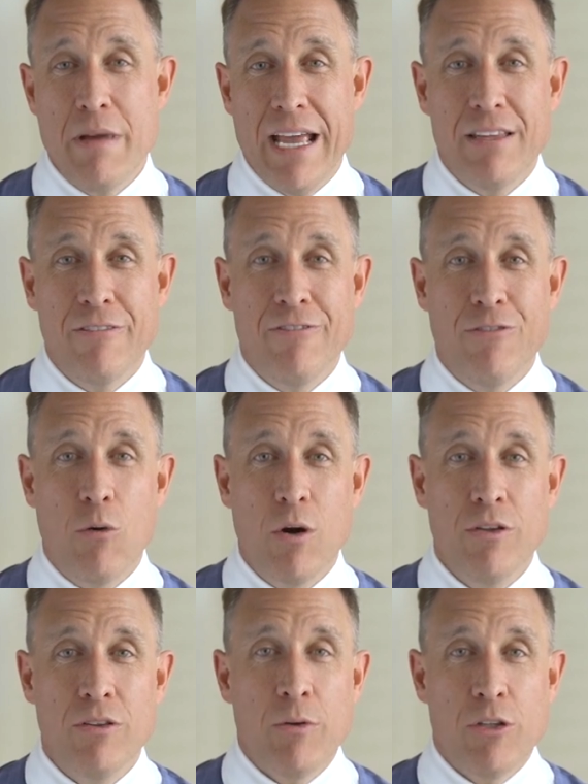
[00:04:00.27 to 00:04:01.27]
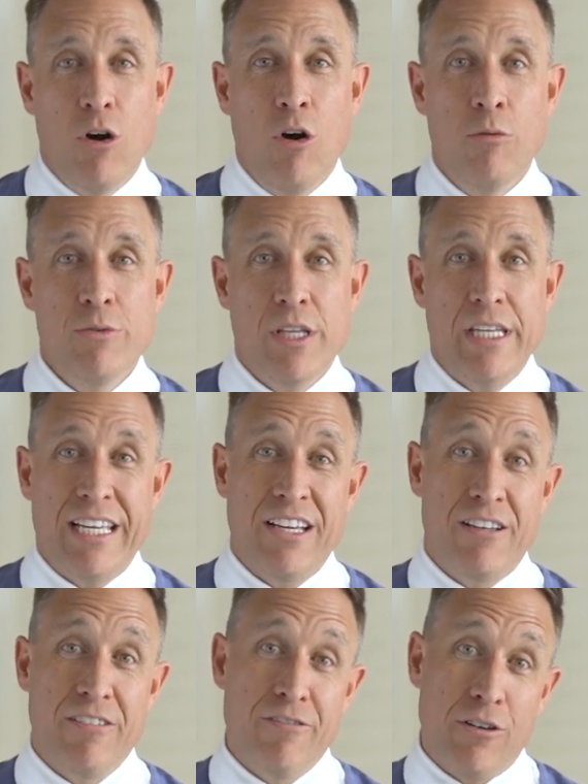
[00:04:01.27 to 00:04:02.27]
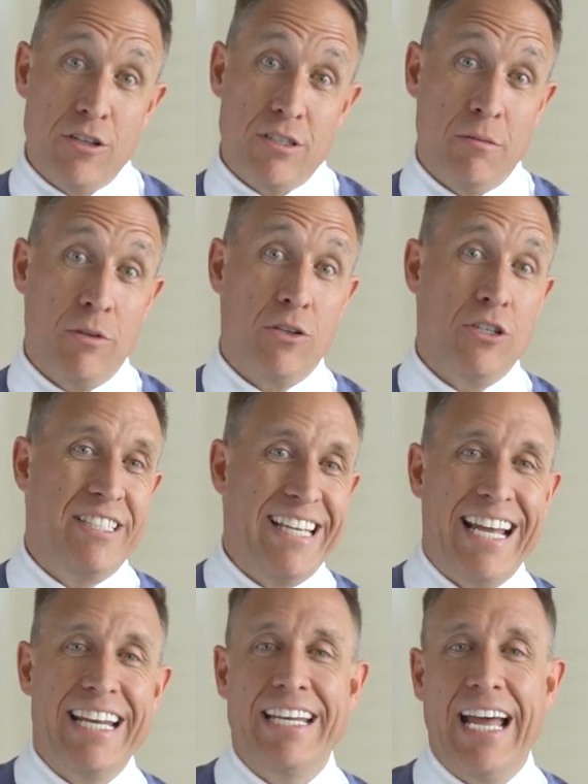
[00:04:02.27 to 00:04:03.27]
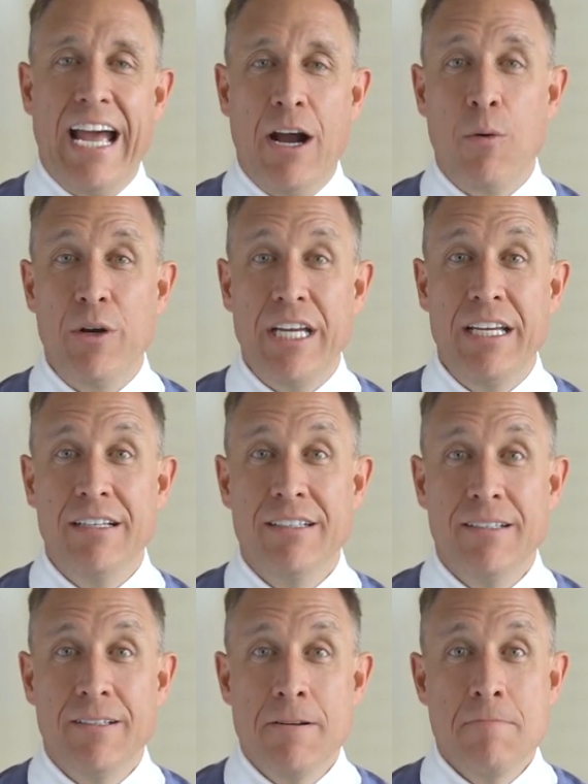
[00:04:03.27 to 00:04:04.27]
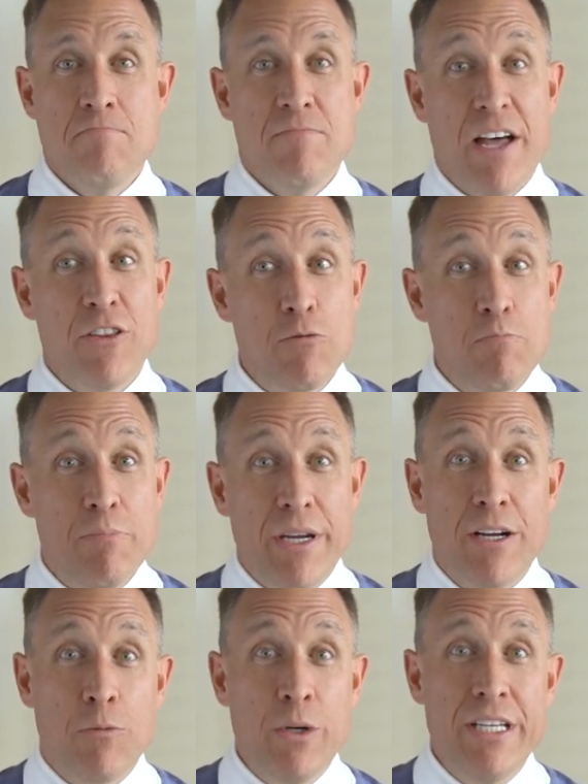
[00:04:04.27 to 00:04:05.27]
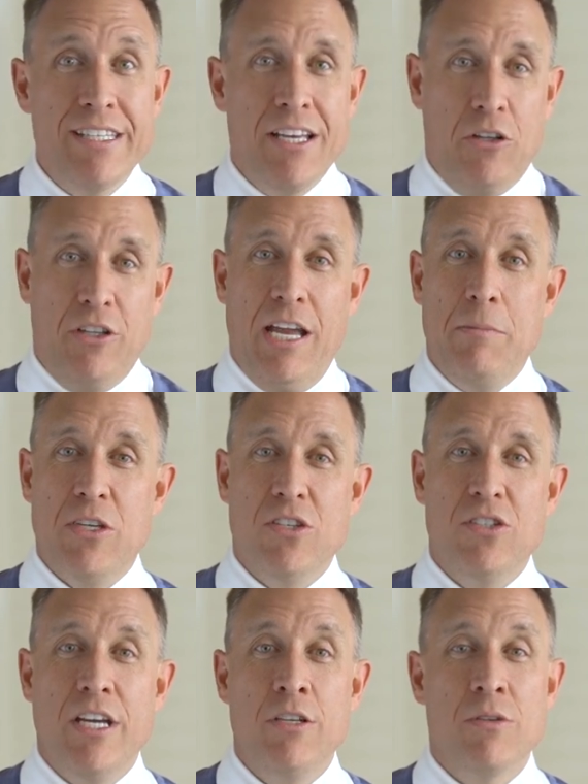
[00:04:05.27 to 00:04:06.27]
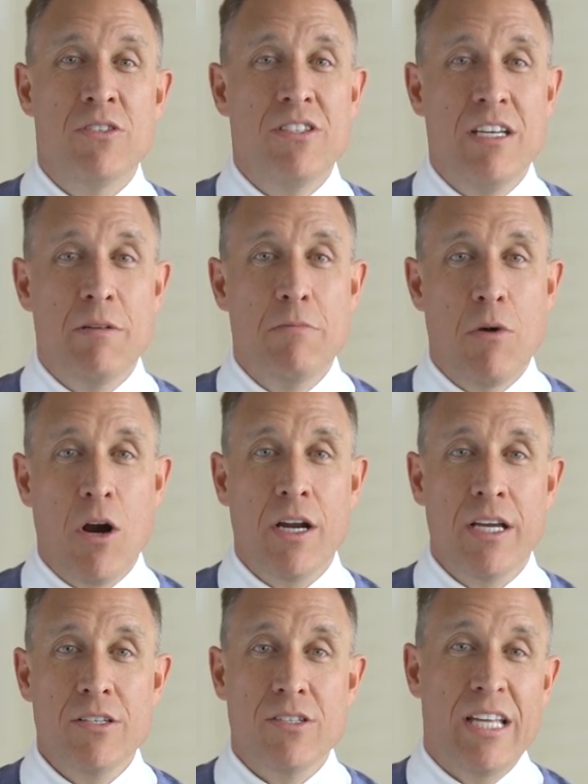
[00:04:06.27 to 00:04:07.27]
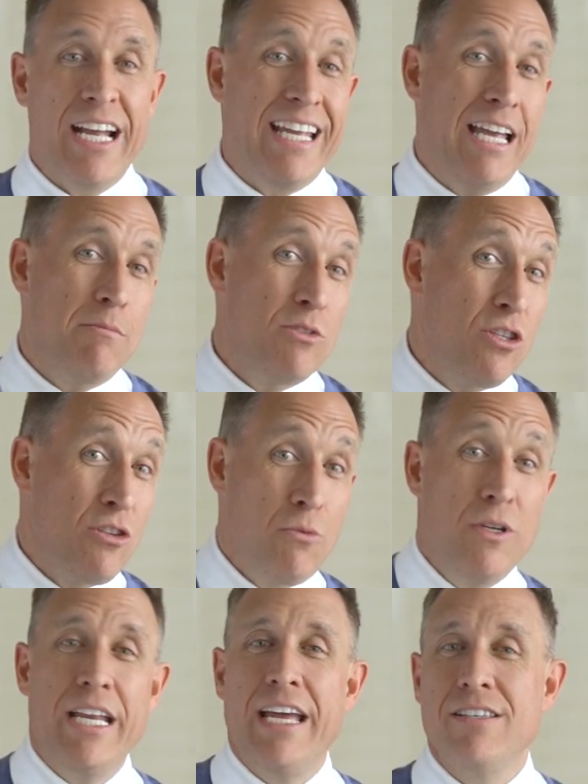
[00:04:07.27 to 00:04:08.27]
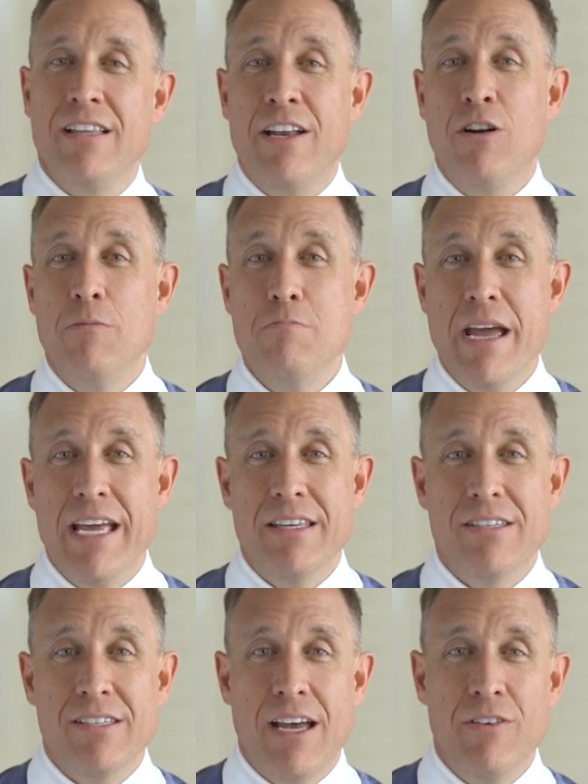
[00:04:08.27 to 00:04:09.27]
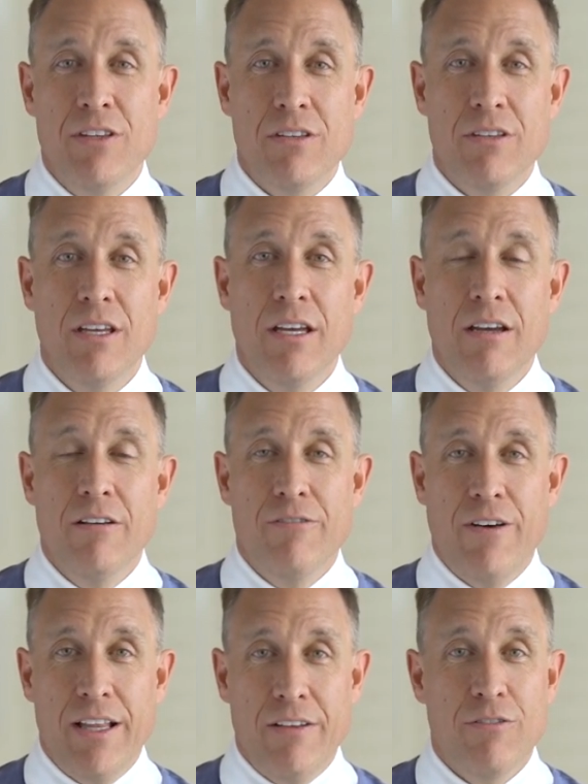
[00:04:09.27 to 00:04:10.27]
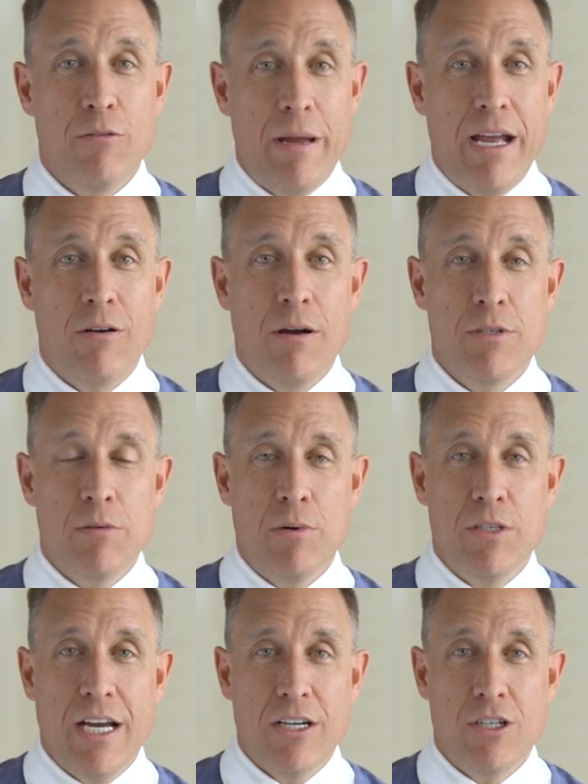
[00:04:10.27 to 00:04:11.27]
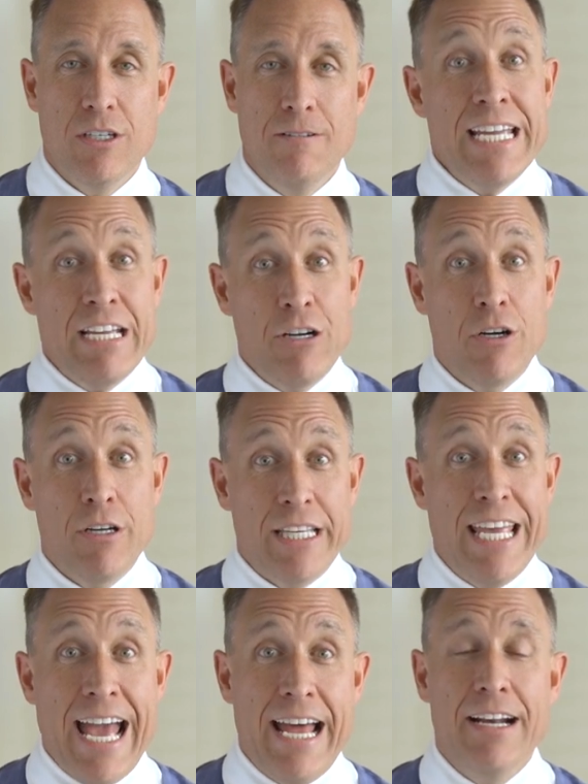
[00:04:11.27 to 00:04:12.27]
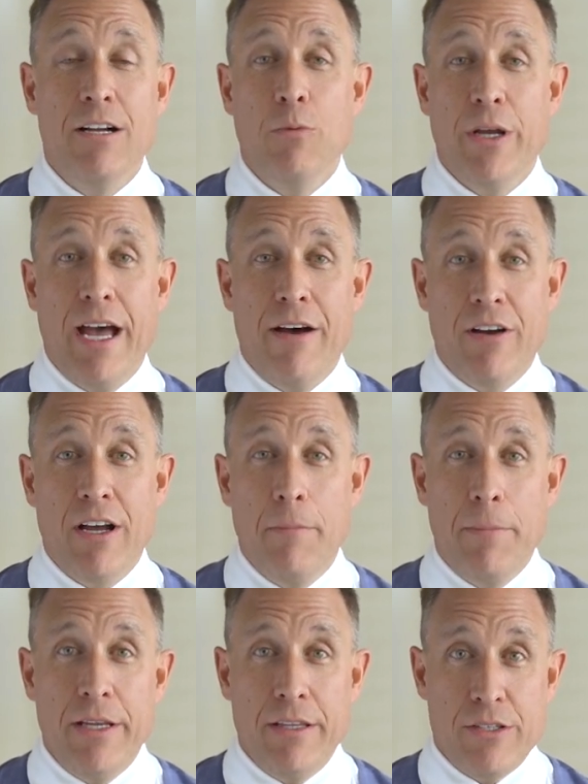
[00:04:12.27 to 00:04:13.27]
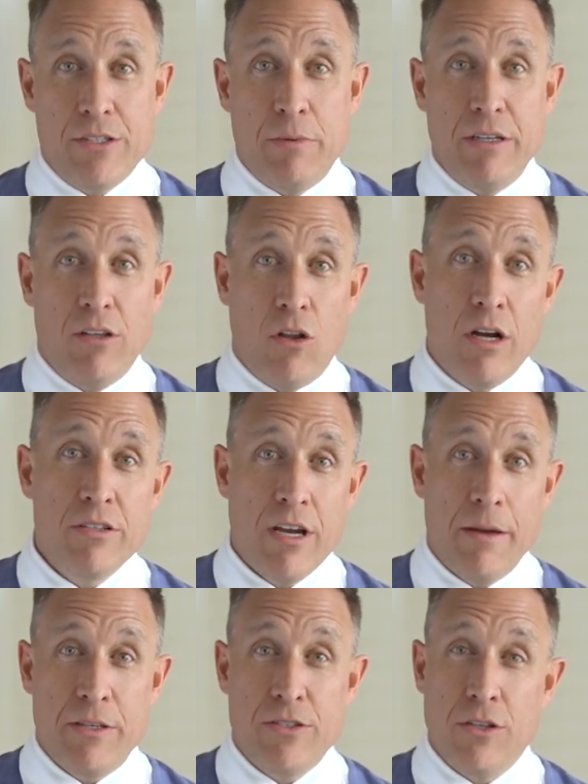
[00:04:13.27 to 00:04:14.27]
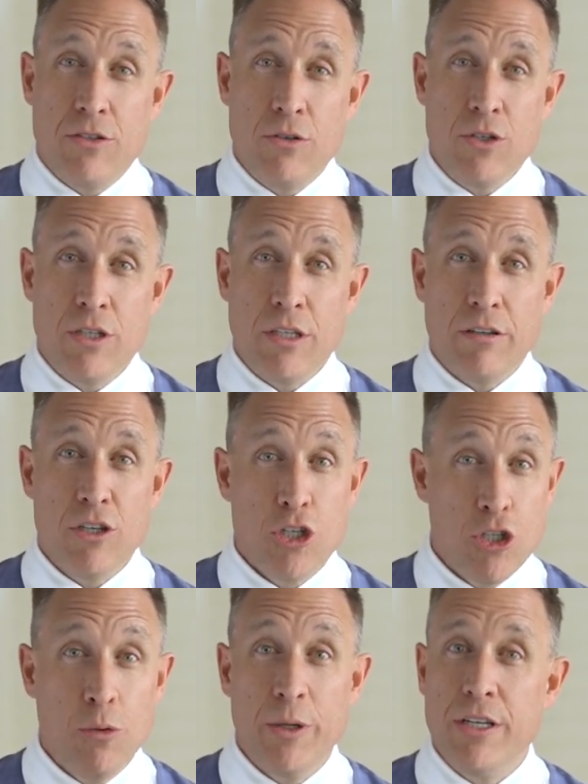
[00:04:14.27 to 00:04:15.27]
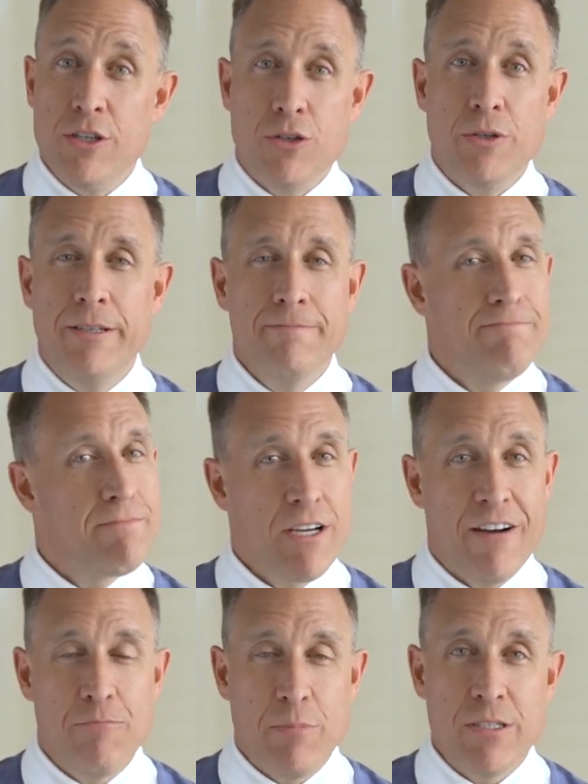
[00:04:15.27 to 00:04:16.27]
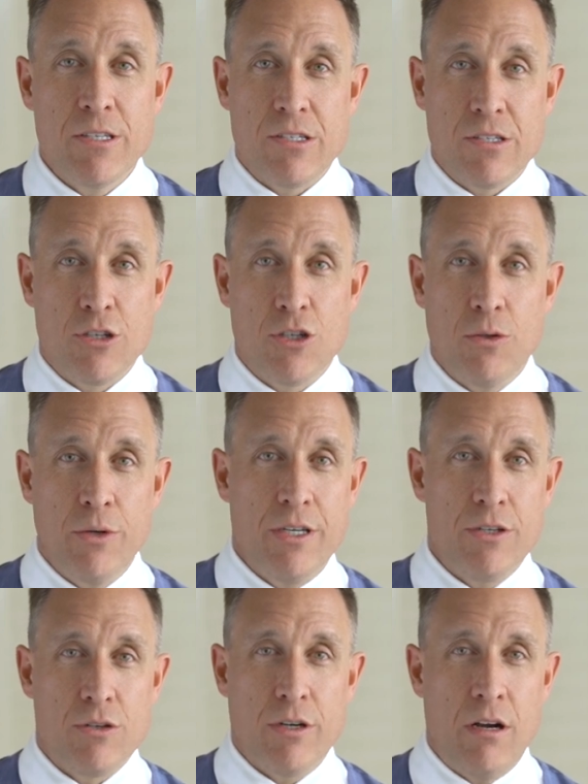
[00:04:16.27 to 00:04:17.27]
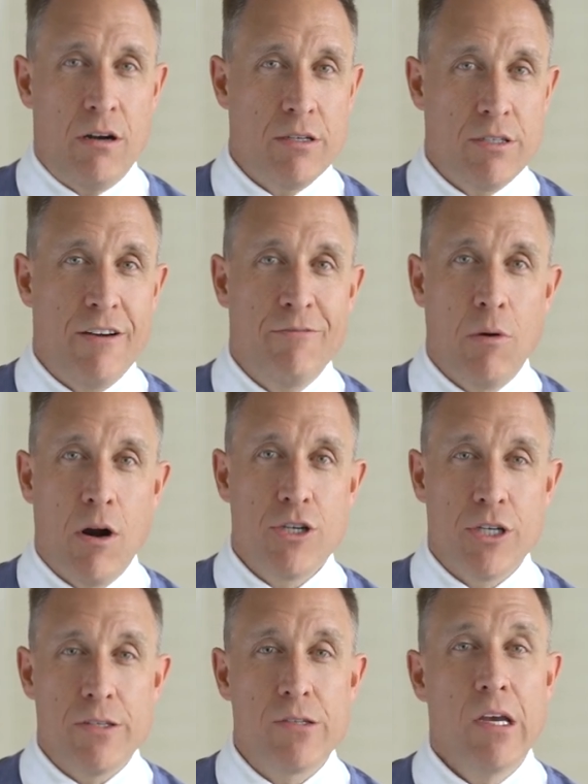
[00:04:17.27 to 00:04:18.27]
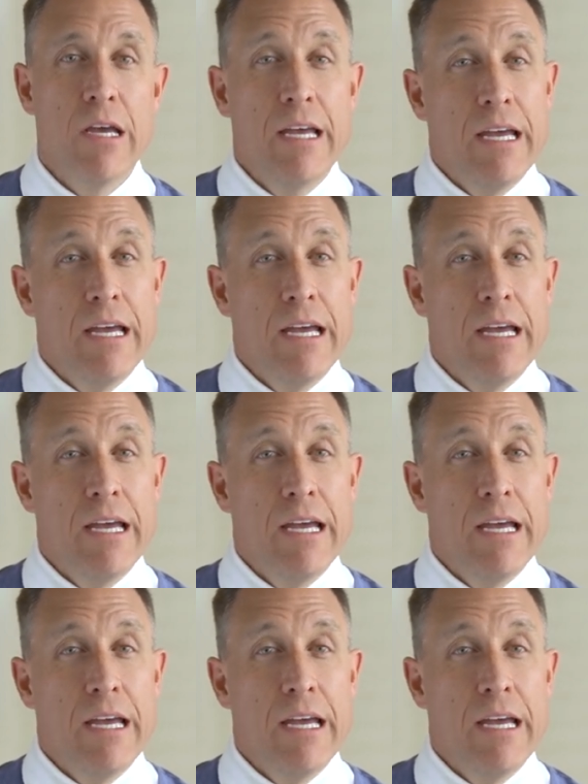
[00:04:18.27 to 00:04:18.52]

May the 4th with the hopes that they could convert some of their debt into equity. Another big retail name in the States was Neiman Marcus. That came 3 days later on May the 7th, filing for bankruptcy protection. Here in Canada, we have a company that's been a longtime institution in the shoe industry. Tough business, the shoe industry, tough margins.